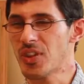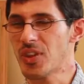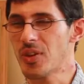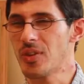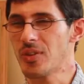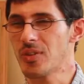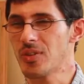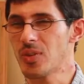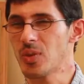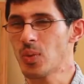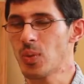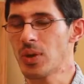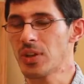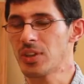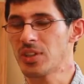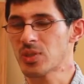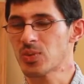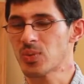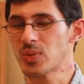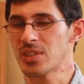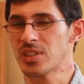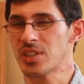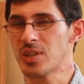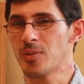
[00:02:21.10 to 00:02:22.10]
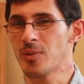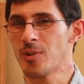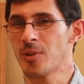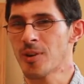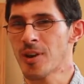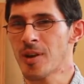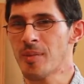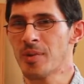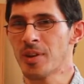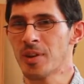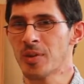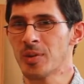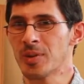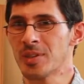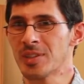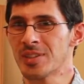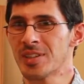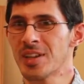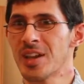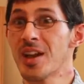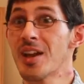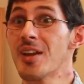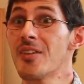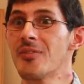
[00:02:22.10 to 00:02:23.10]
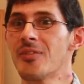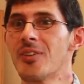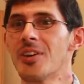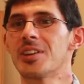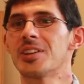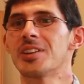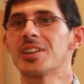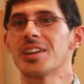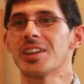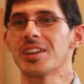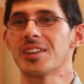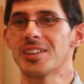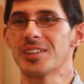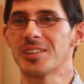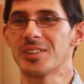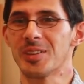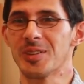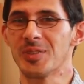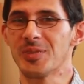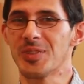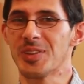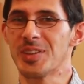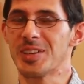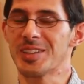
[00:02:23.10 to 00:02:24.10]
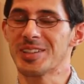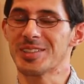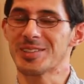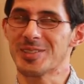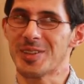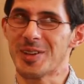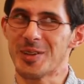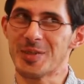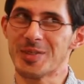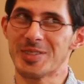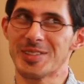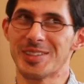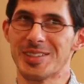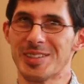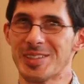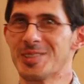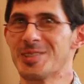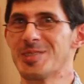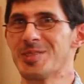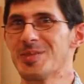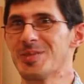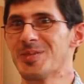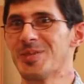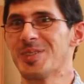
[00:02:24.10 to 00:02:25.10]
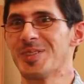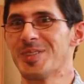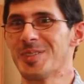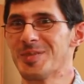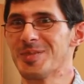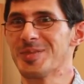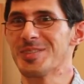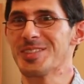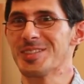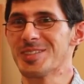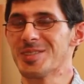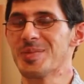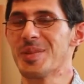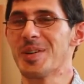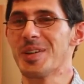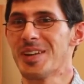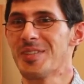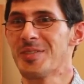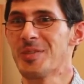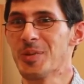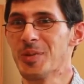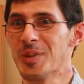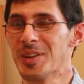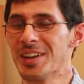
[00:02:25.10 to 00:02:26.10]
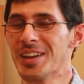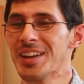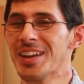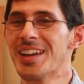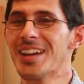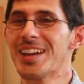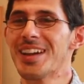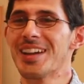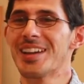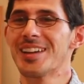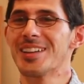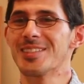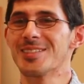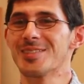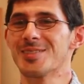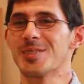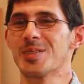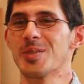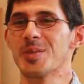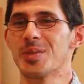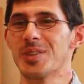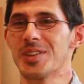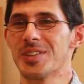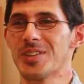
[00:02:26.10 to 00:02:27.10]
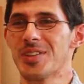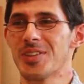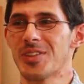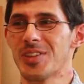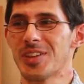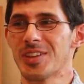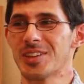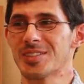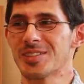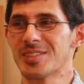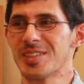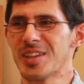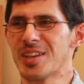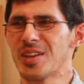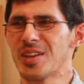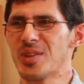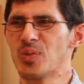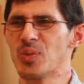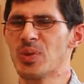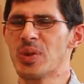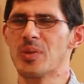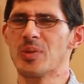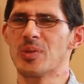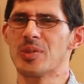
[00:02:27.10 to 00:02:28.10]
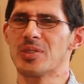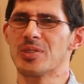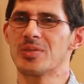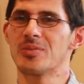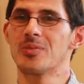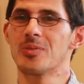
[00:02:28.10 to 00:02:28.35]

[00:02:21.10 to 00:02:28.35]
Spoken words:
the Wellness Wednesday programming was funding. Funding is always an issue for just about everyone. And so one of the things that we were